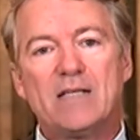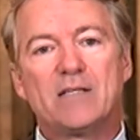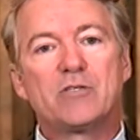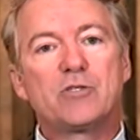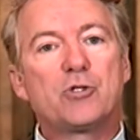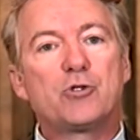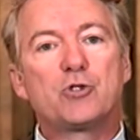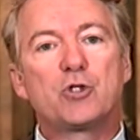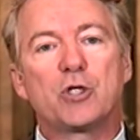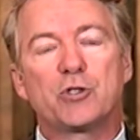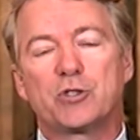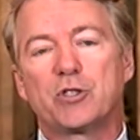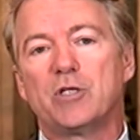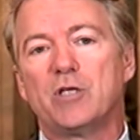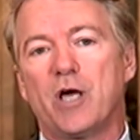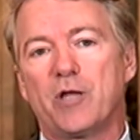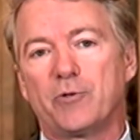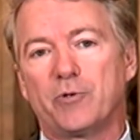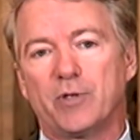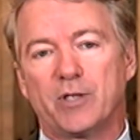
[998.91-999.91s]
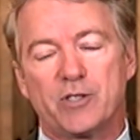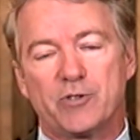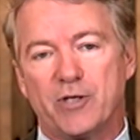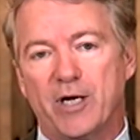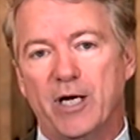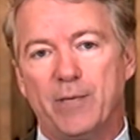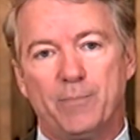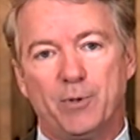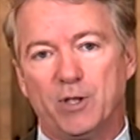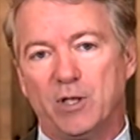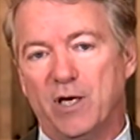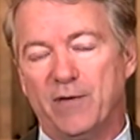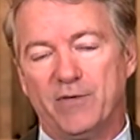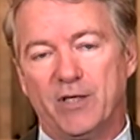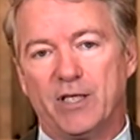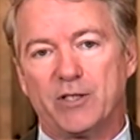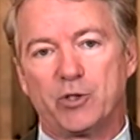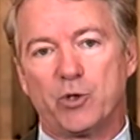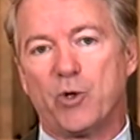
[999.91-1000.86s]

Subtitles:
This is just another example of it.